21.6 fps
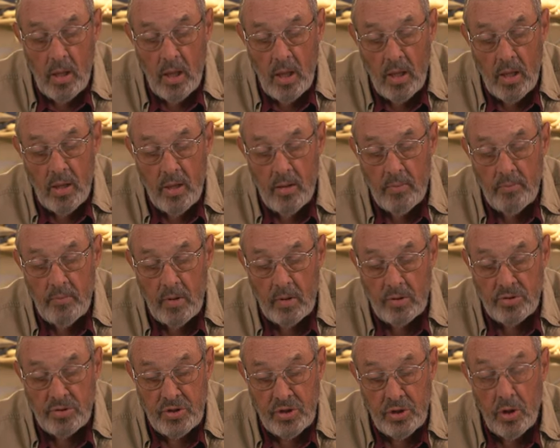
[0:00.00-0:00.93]
Um,
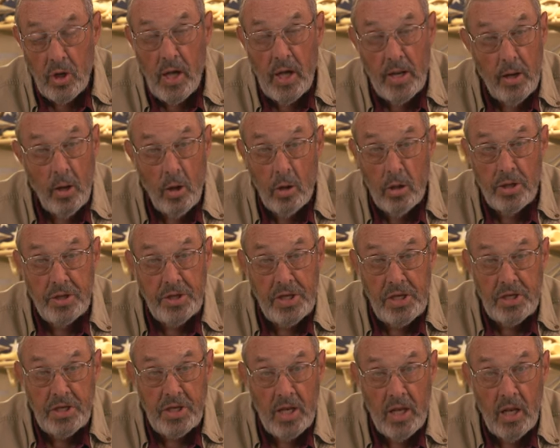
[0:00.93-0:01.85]
it's still got all the
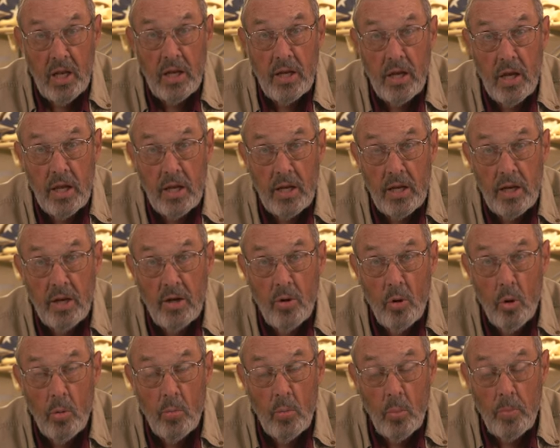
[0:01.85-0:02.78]
detail in, in, a
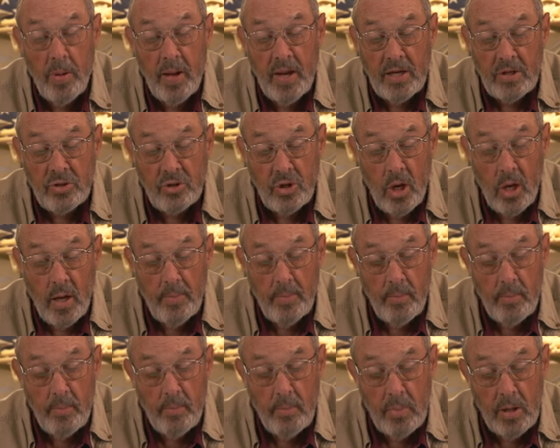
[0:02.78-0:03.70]
normal paint job,